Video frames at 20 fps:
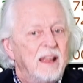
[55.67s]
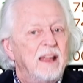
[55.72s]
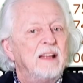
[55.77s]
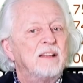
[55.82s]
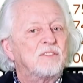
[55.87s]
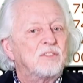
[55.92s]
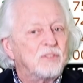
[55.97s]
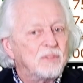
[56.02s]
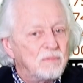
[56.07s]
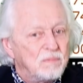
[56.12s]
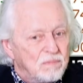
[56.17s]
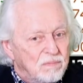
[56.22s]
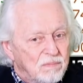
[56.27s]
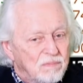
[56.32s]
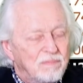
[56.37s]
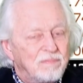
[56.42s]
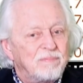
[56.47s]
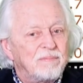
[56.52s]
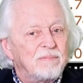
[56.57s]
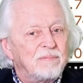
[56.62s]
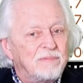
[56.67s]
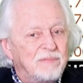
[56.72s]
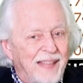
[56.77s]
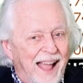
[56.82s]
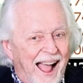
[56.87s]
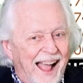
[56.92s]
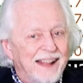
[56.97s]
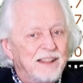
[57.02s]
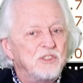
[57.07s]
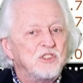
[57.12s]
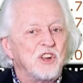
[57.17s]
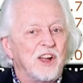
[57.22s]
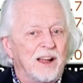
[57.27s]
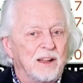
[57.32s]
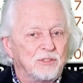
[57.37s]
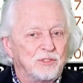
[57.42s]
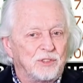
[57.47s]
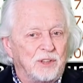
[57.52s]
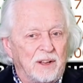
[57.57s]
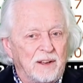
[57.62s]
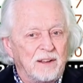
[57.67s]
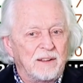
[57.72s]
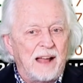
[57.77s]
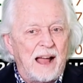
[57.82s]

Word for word: It's digesting.